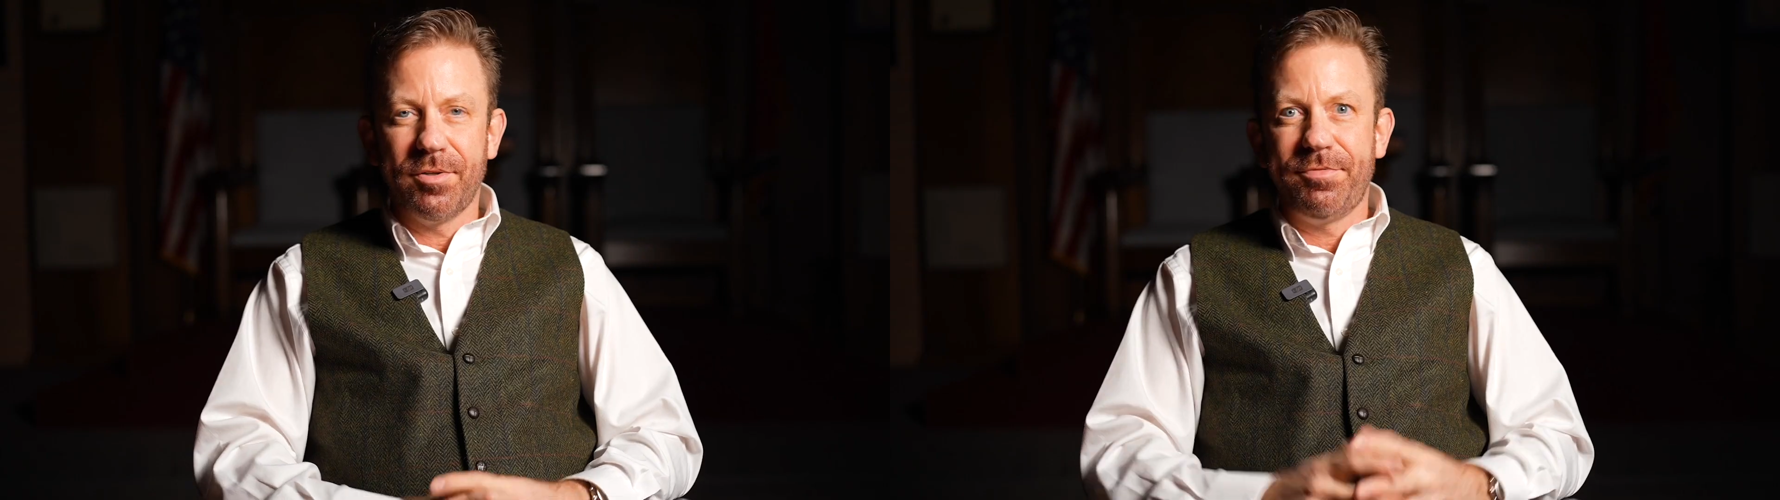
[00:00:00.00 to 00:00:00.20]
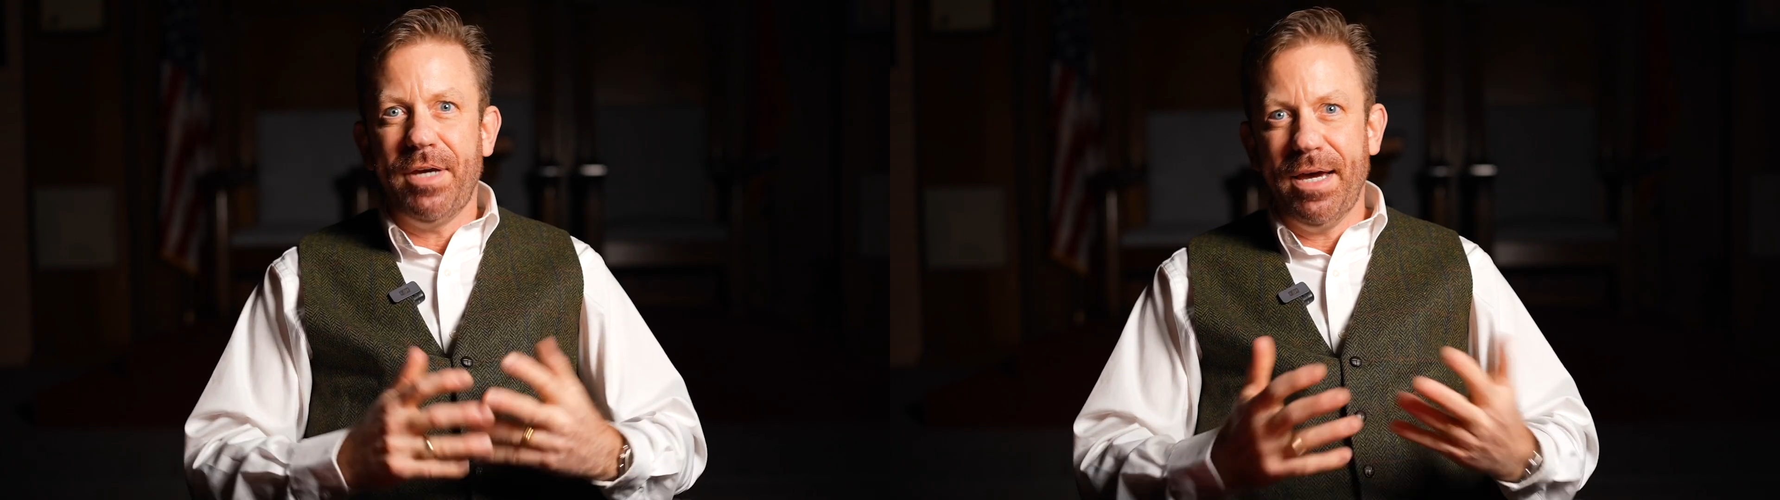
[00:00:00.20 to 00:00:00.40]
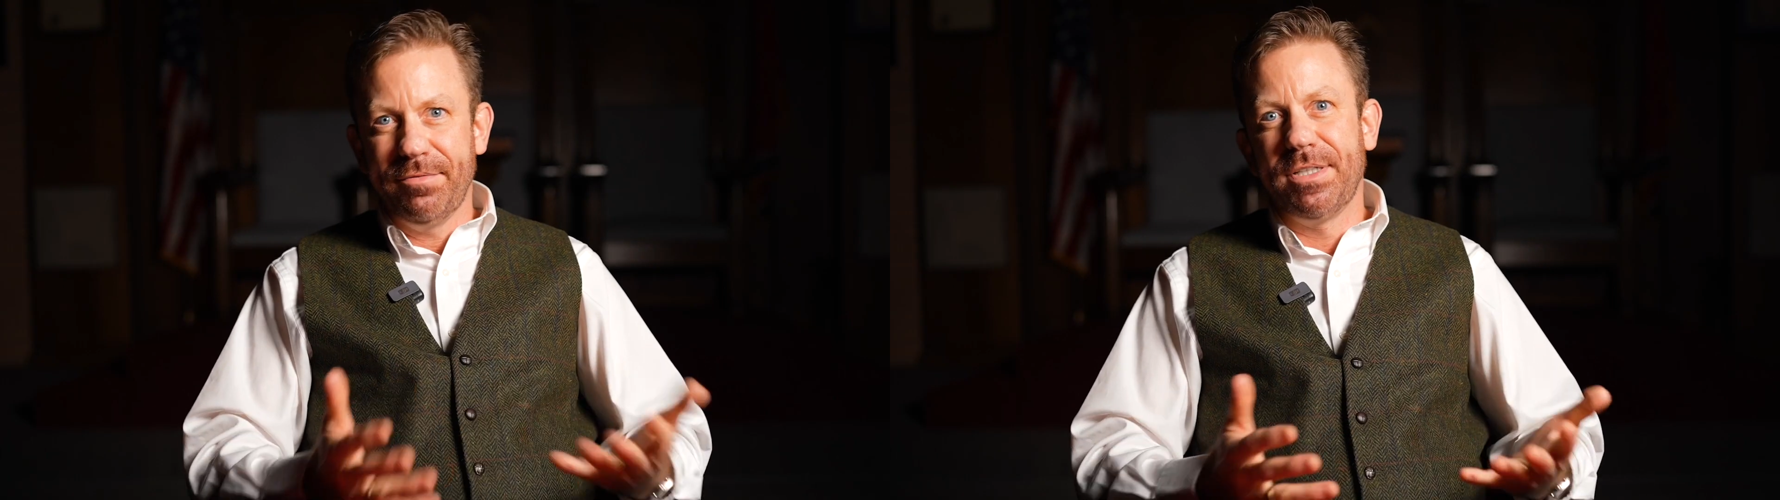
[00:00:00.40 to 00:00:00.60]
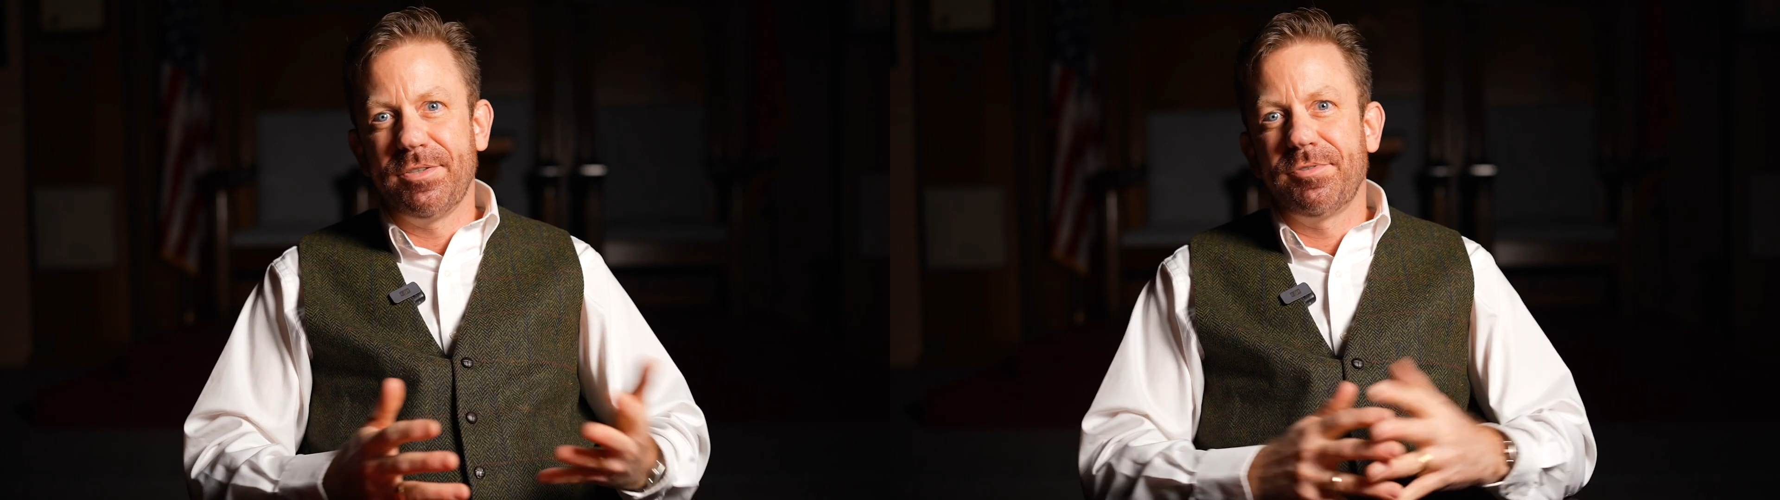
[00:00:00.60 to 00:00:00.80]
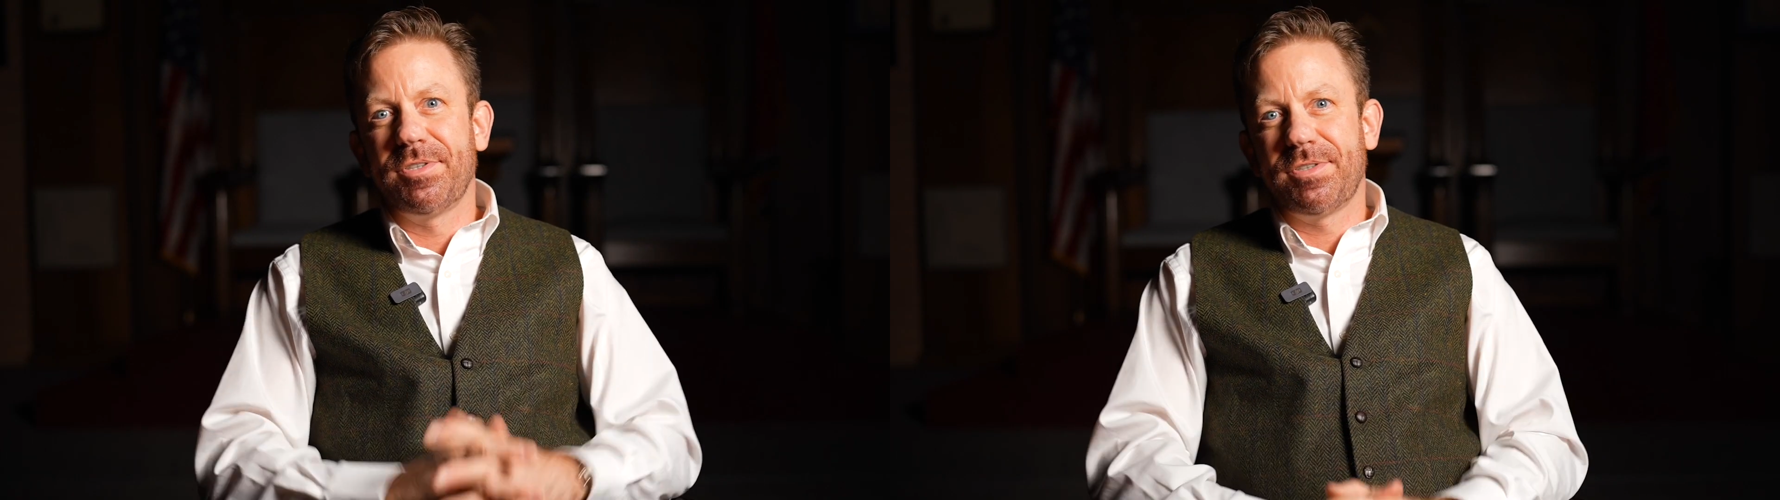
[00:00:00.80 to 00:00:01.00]
if you have an
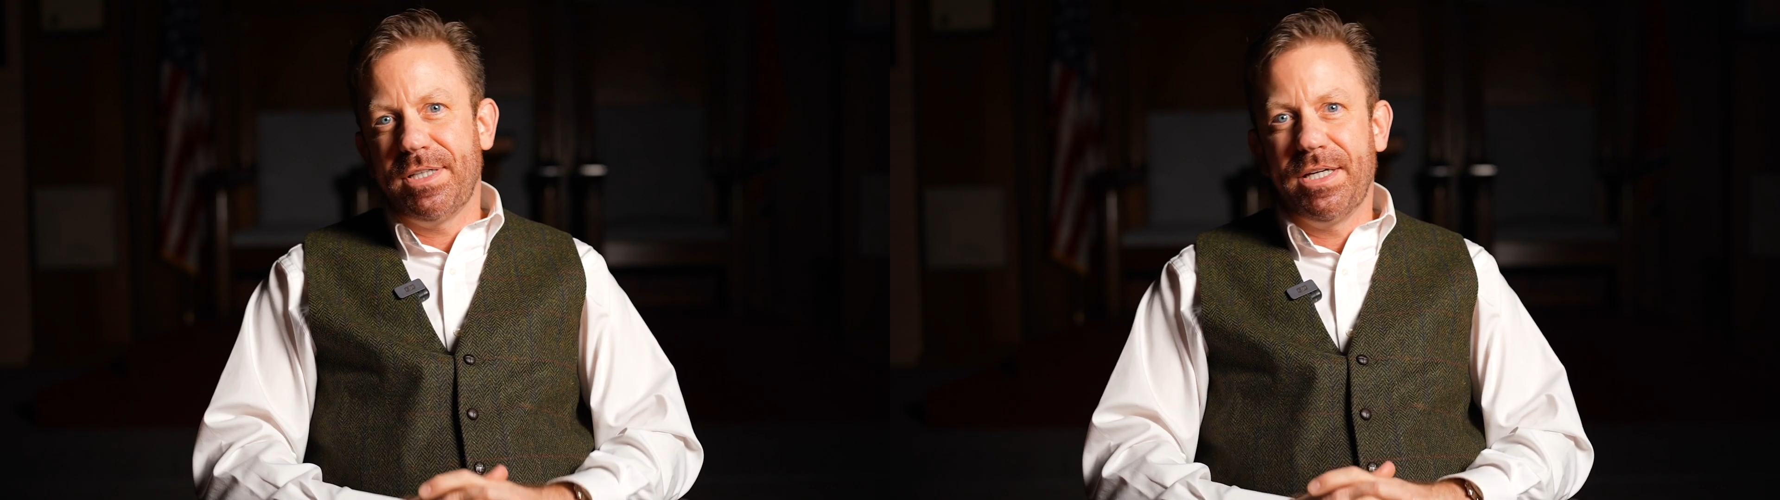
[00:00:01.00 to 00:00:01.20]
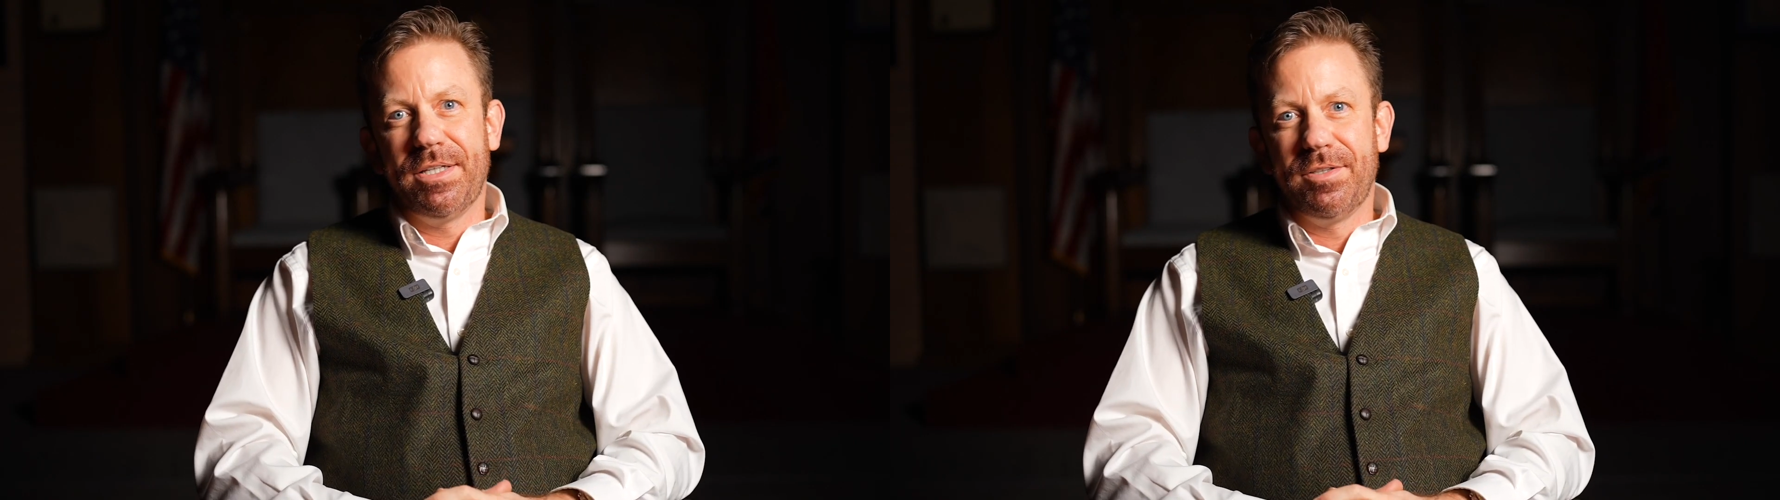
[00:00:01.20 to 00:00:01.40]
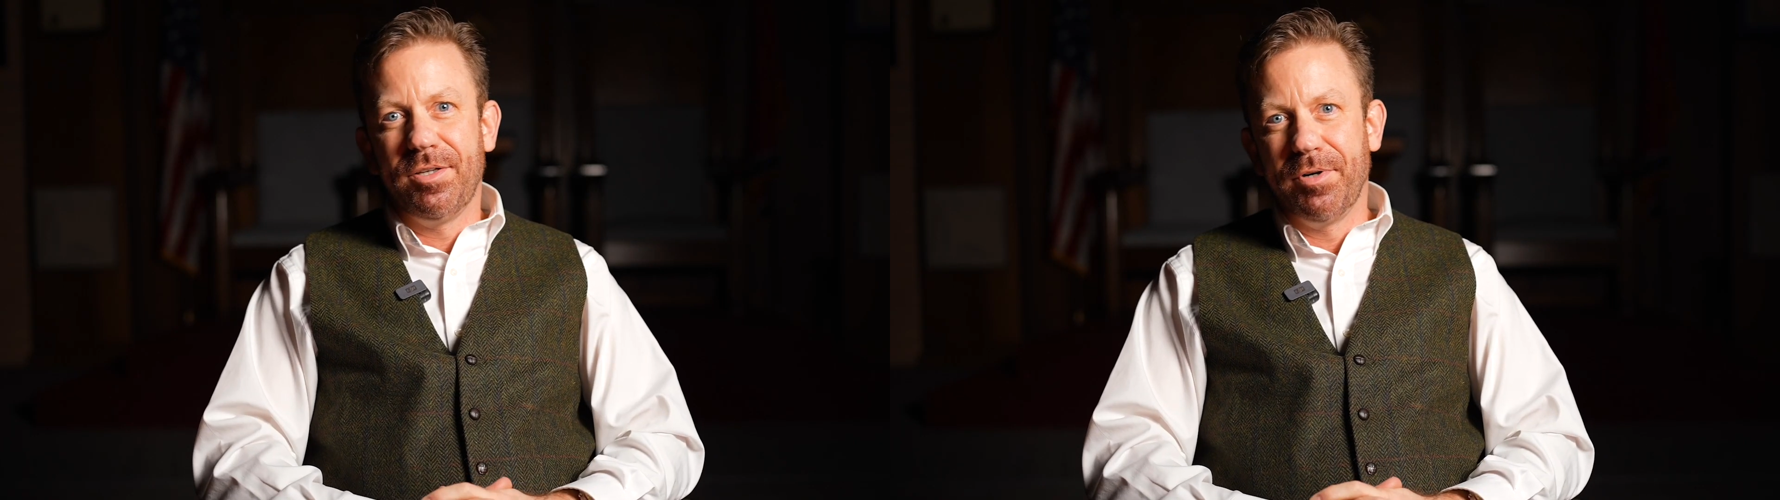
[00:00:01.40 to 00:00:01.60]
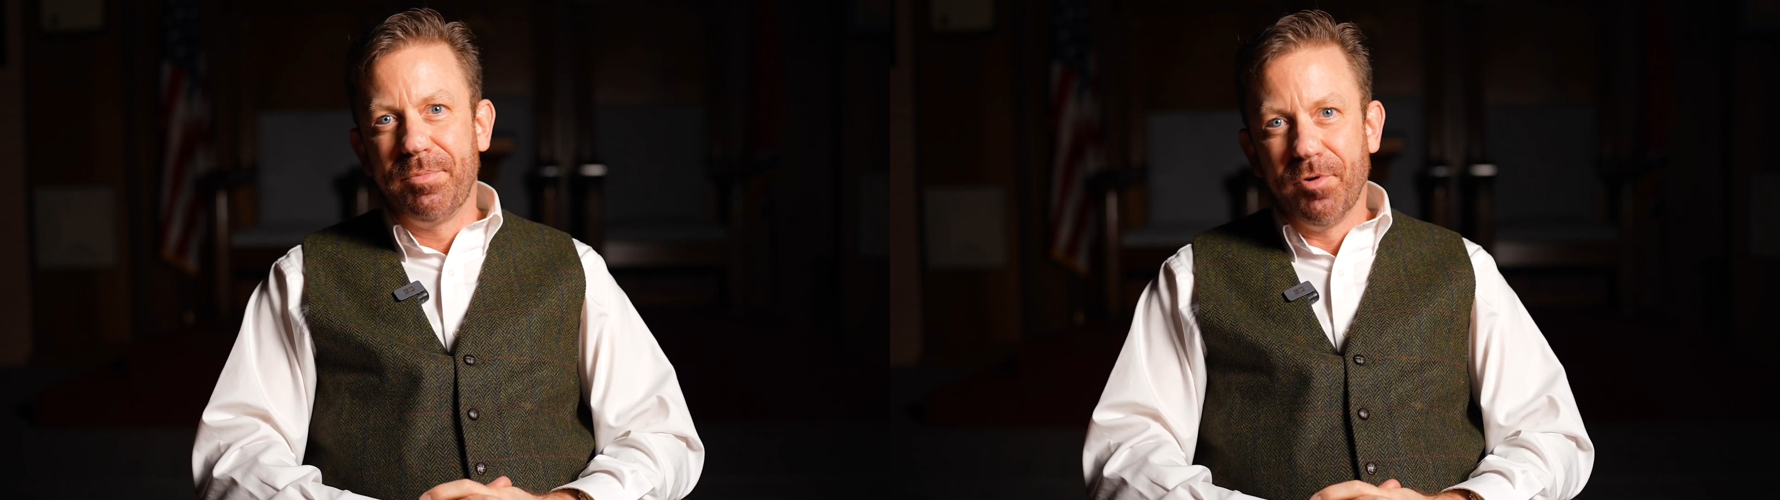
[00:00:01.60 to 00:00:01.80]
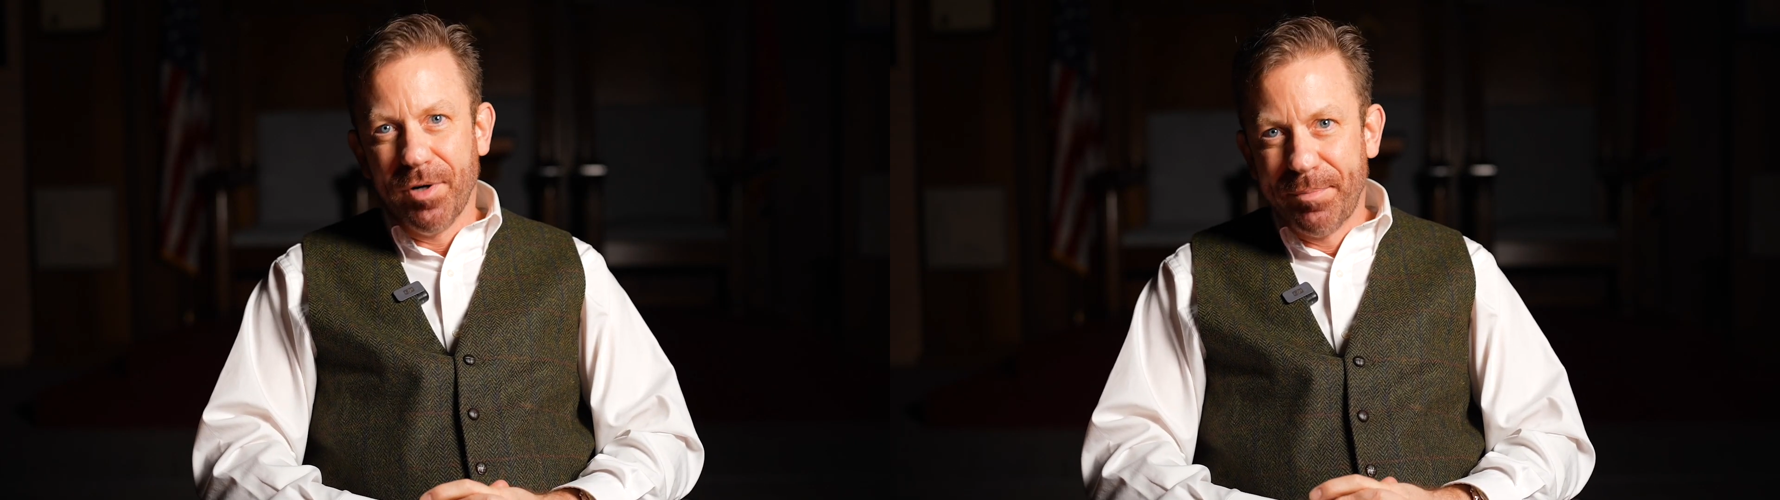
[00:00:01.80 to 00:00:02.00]
interest in
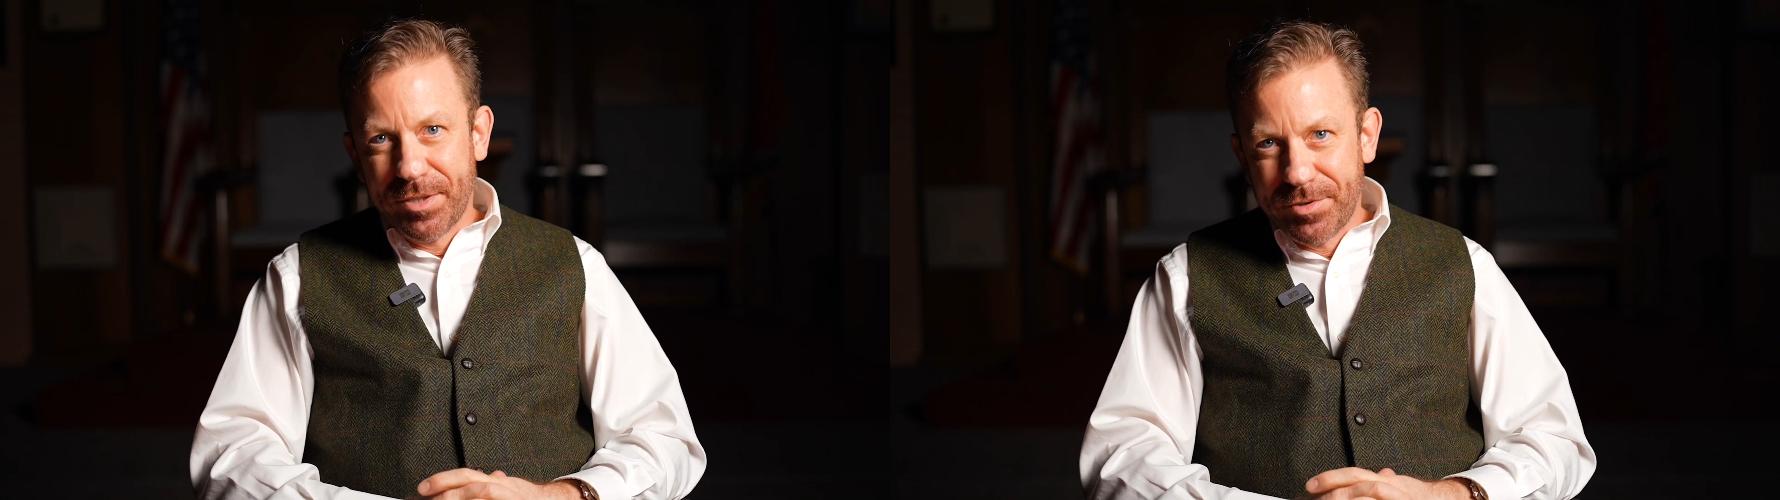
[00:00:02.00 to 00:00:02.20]
knowing more about